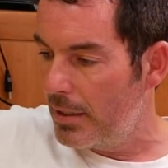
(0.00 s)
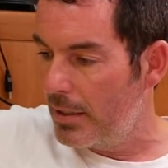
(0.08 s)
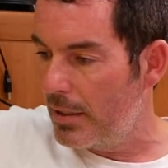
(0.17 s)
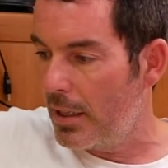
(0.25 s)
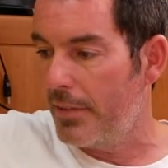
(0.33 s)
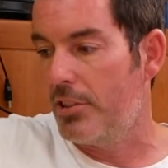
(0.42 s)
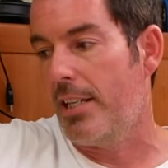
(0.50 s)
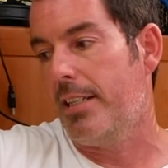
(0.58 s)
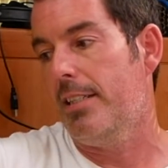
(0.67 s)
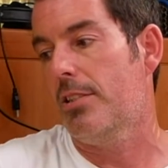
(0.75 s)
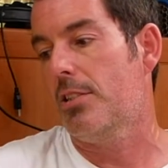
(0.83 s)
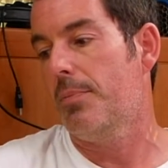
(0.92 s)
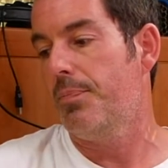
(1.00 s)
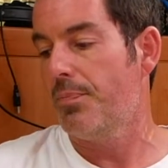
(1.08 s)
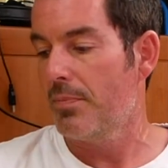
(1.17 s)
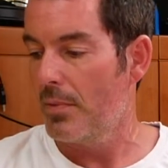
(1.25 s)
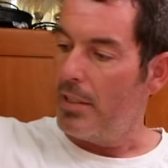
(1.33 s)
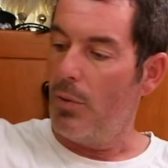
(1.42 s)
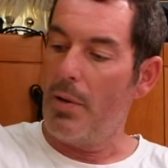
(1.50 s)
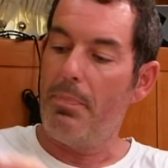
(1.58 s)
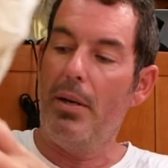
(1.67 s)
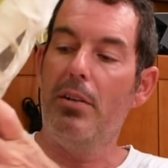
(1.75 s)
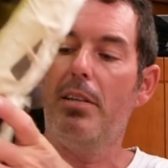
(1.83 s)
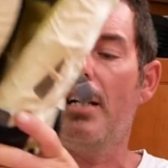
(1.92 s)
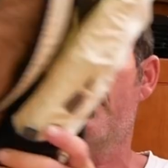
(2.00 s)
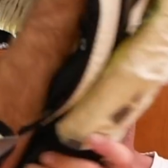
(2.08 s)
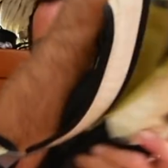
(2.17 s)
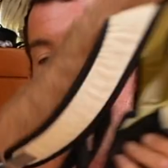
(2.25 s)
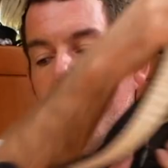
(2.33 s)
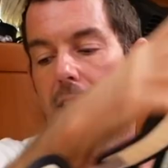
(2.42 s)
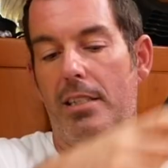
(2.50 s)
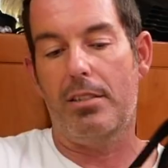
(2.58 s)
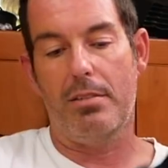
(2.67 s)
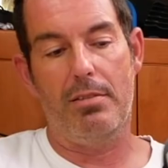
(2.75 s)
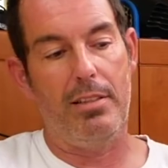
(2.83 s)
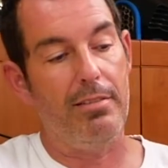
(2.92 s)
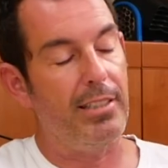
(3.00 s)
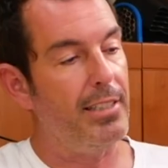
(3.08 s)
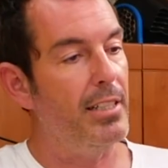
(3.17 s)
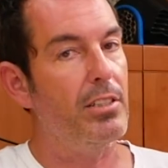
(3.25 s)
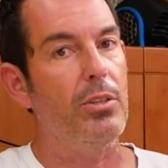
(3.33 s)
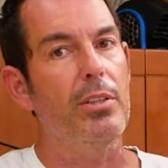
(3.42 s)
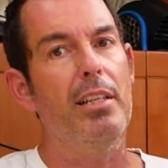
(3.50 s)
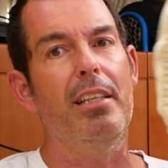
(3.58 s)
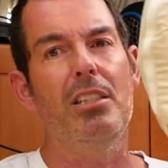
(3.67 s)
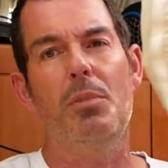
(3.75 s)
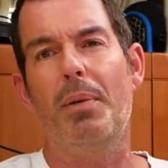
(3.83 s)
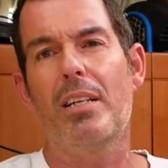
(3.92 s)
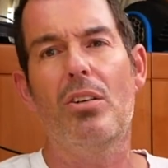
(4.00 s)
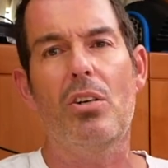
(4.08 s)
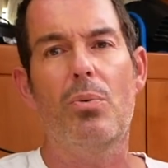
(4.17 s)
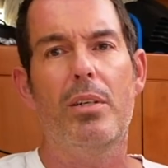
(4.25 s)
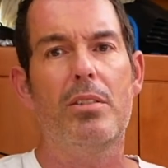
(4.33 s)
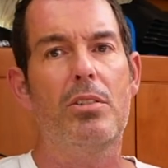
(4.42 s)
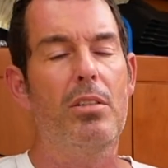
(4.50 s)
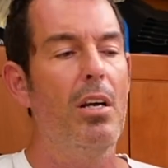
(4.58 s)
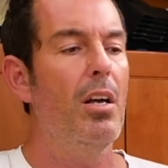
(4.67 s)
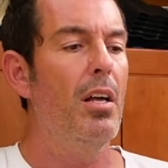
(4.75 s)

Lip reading: life jackets. Now we both have life jackets. They're identical. They're these spin lock ones.